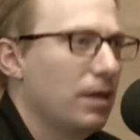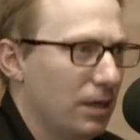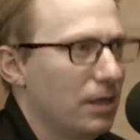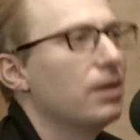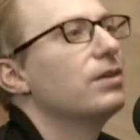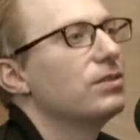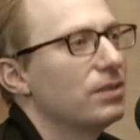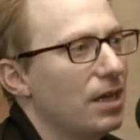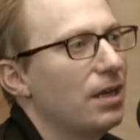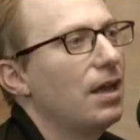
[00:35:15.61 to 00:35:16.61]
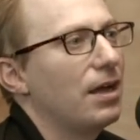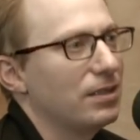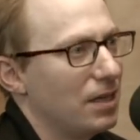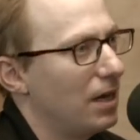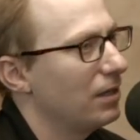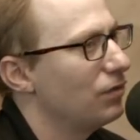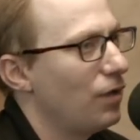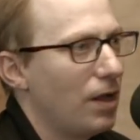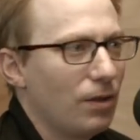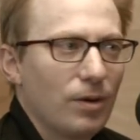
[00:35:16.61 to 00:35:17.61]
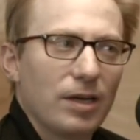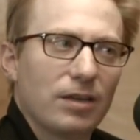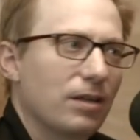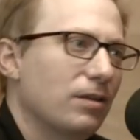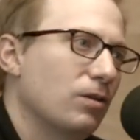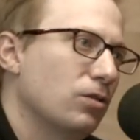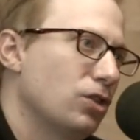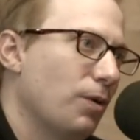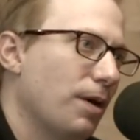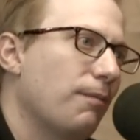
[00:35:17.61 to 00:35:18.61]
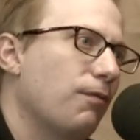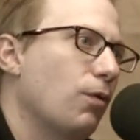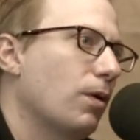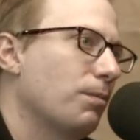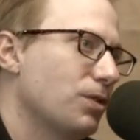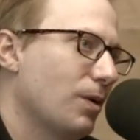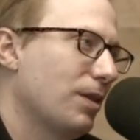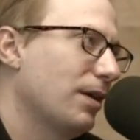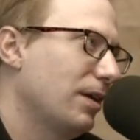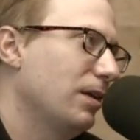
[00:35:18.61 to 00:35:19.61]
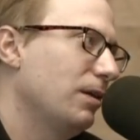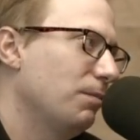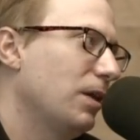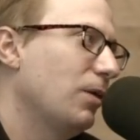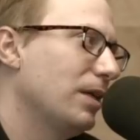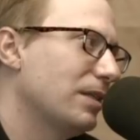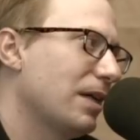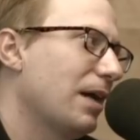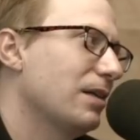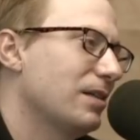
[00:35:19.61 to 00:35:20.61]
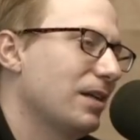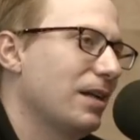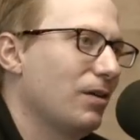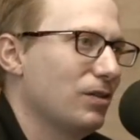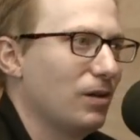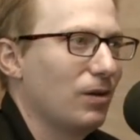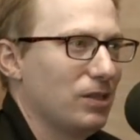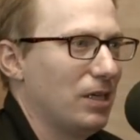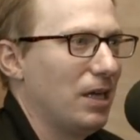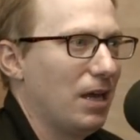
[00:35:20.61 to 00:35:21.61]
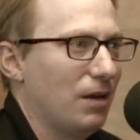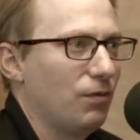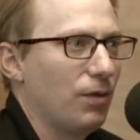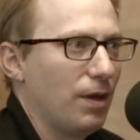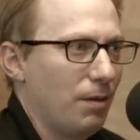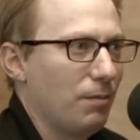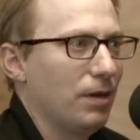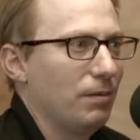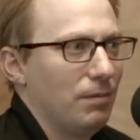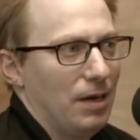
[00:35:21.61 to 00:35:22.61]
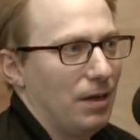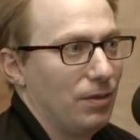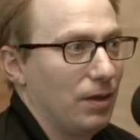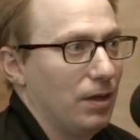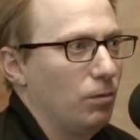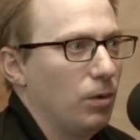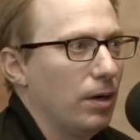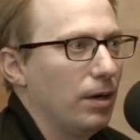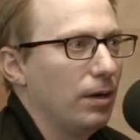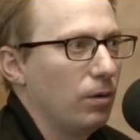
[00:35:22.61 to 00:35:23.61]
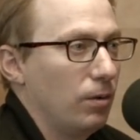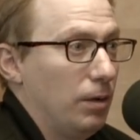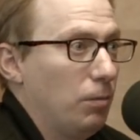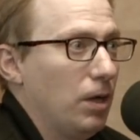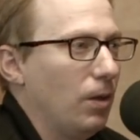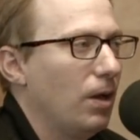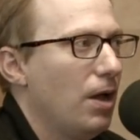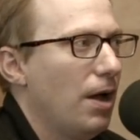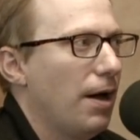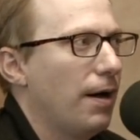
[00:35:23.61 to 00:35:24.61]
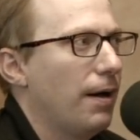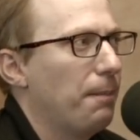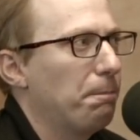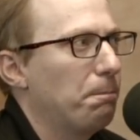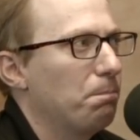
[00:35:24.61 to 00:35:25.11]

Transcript: Yeah. He's got his following, and then they're showing up for him. So I think he's got to stick it out as long as he can for them, and I think he would, or he will. I